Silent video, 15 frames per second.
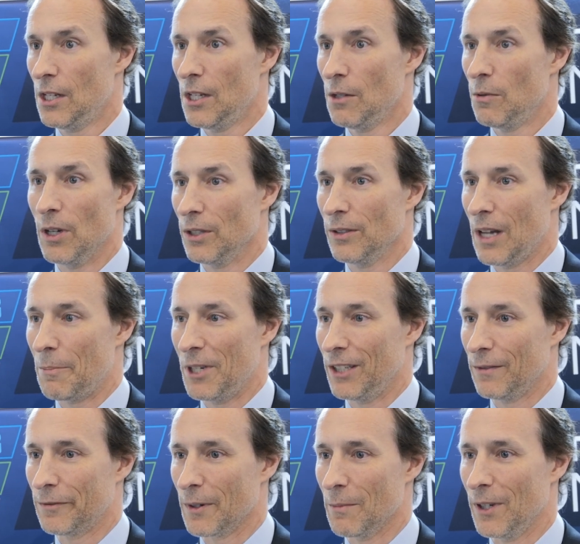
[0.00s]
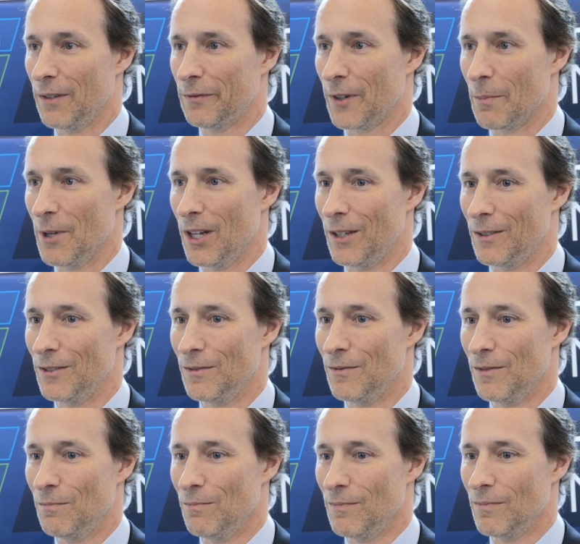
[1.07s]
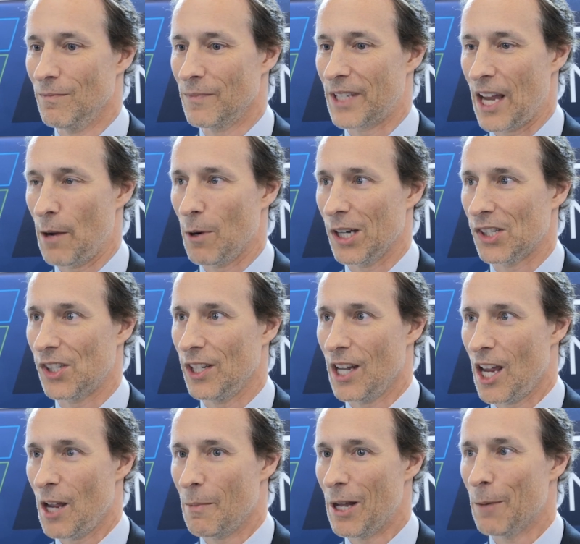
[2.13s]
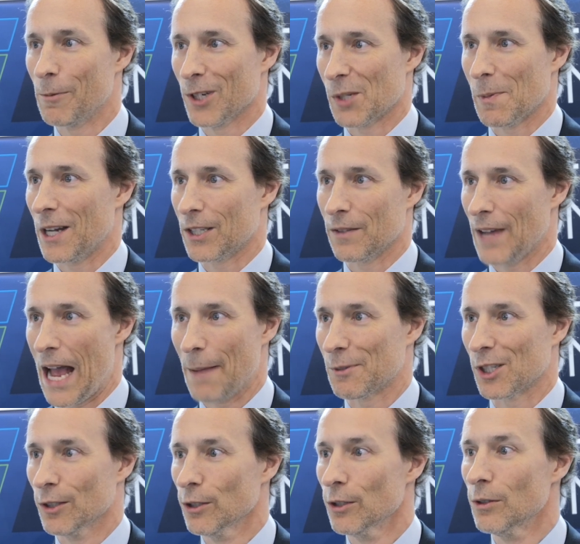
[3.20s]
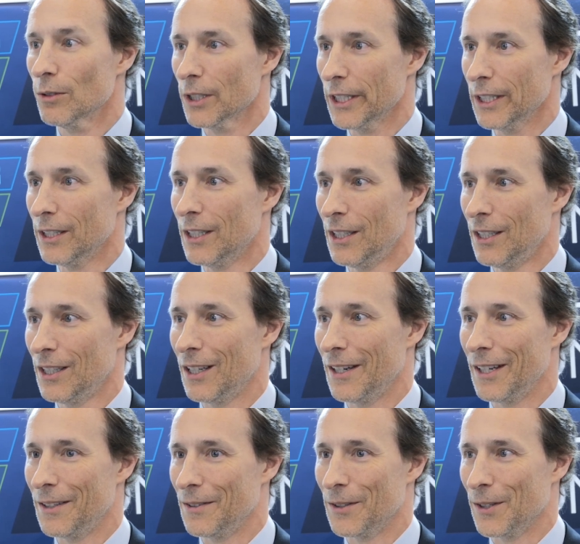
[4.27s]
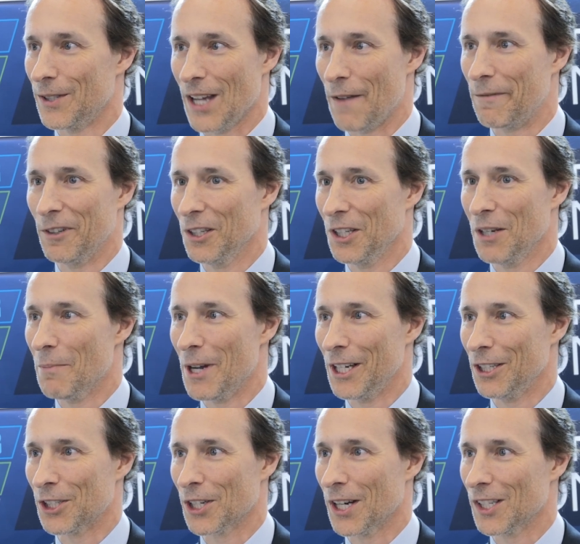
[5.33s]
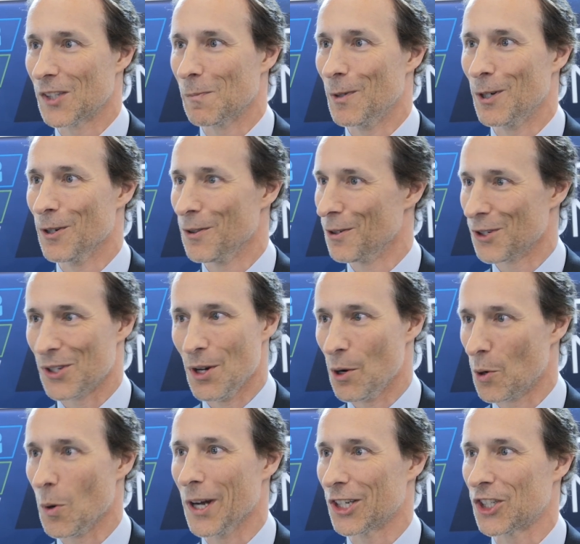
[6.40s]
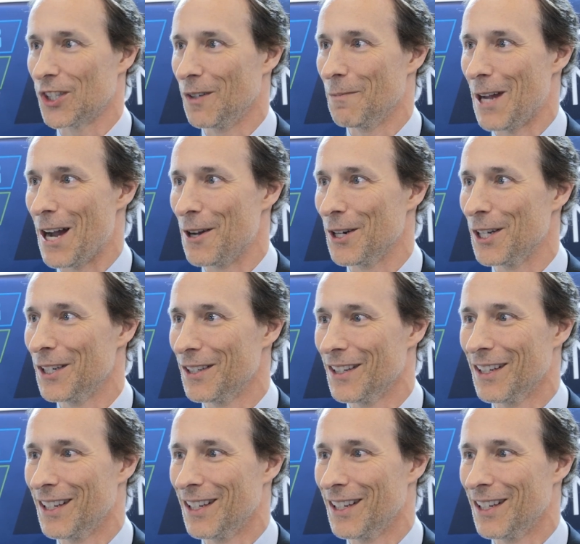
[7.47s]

Well, from a KYC AML perspective, absolutely. They're definitely a money transmitter. There's no question about it.